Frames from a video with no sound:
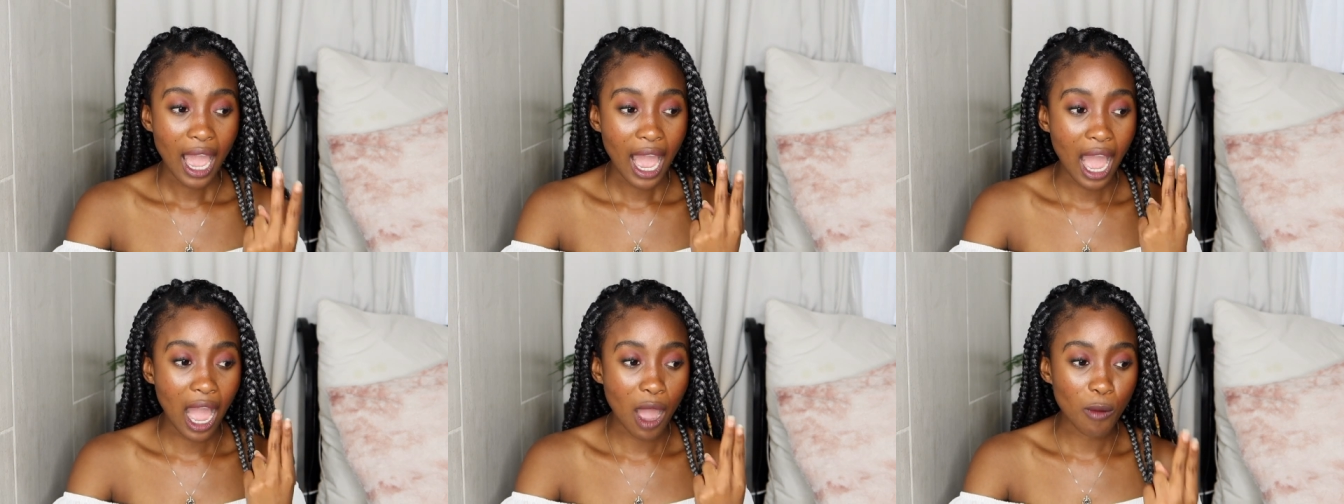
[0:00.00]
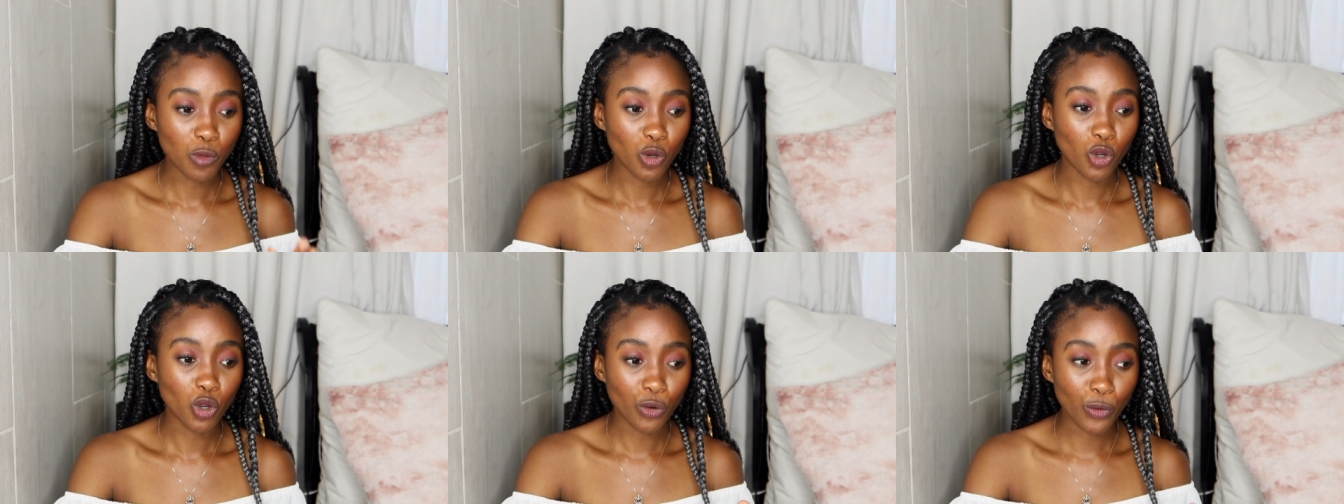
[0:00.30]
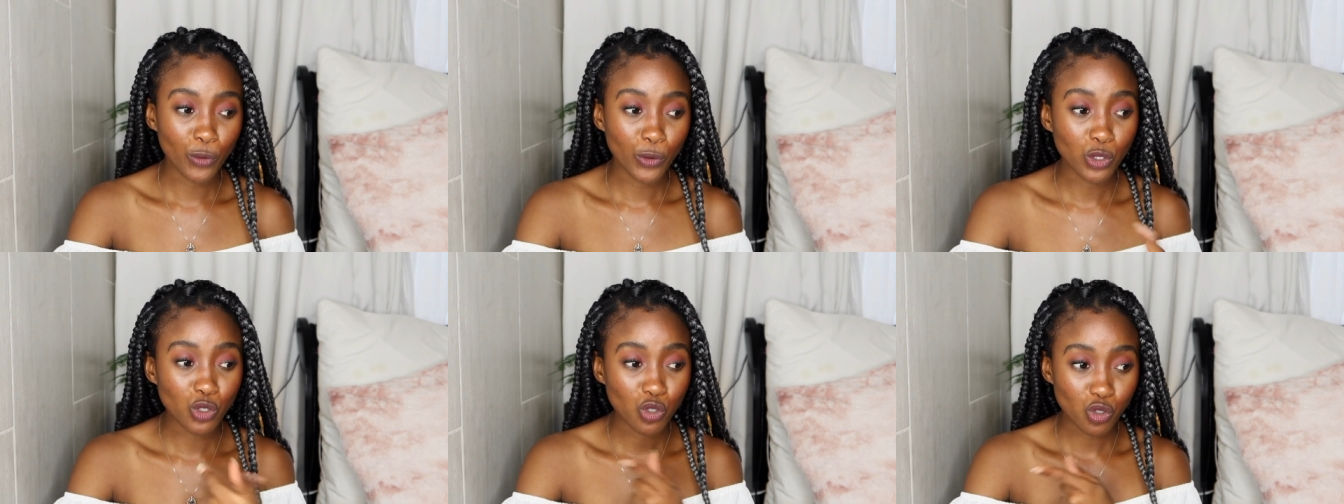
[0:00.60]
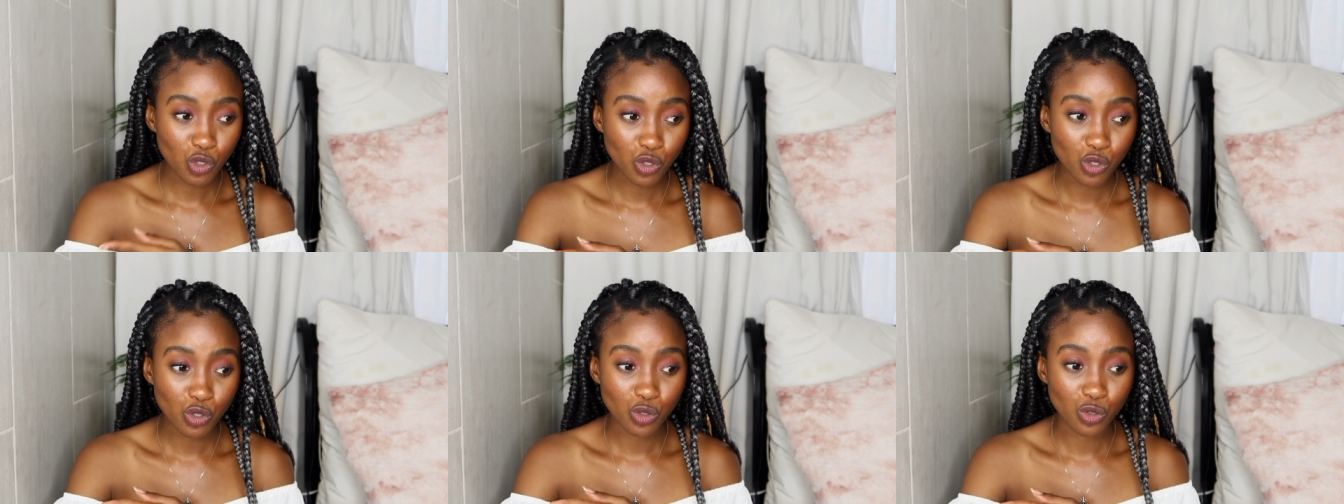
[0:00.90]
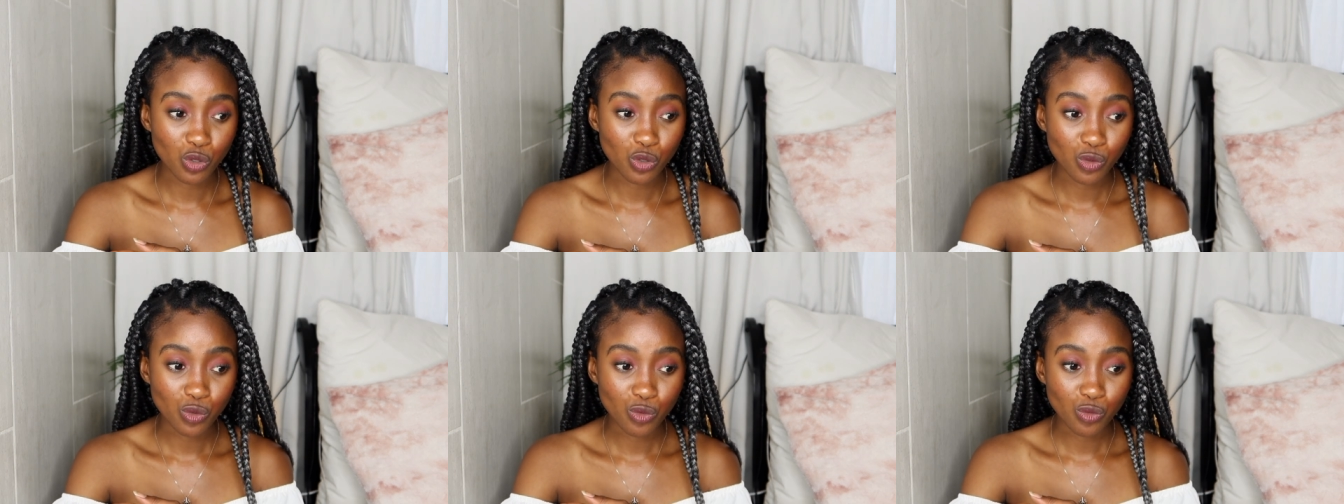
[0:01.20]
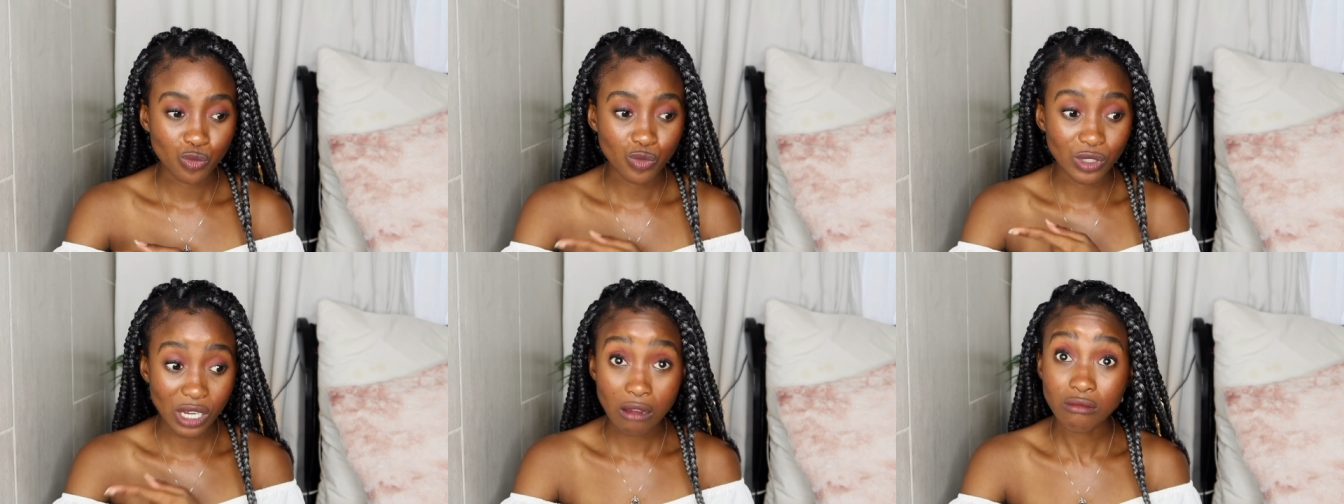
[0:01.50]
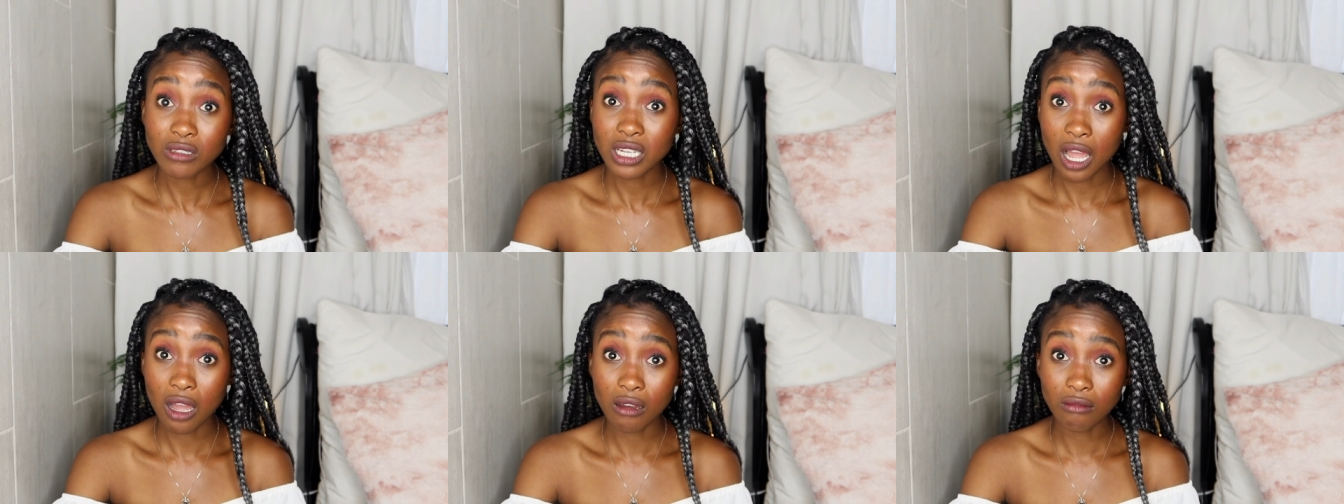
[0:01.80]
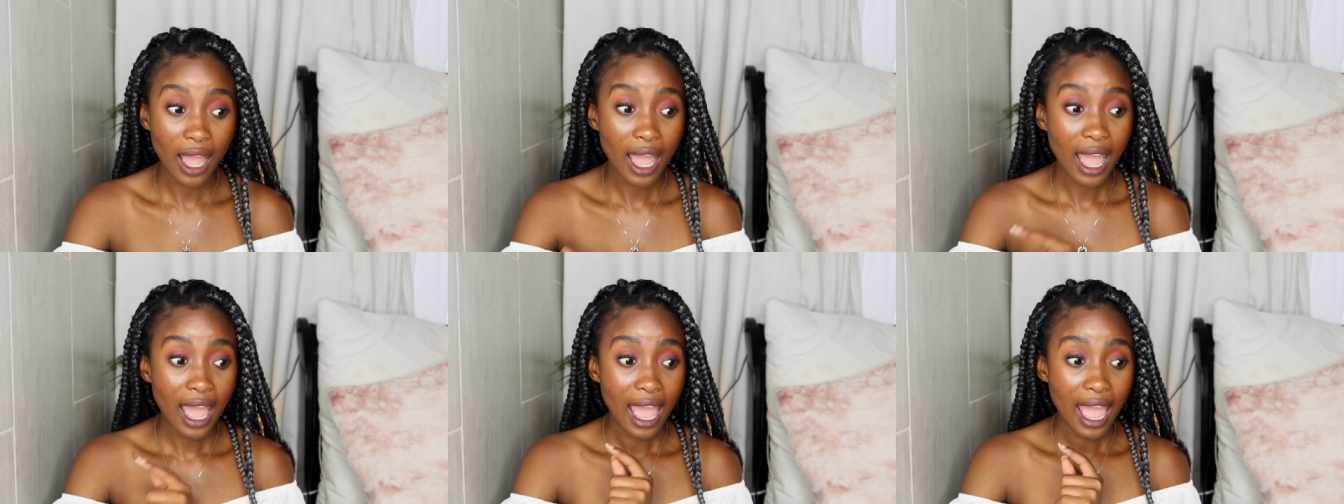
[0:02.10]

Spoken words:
I'm going to downtown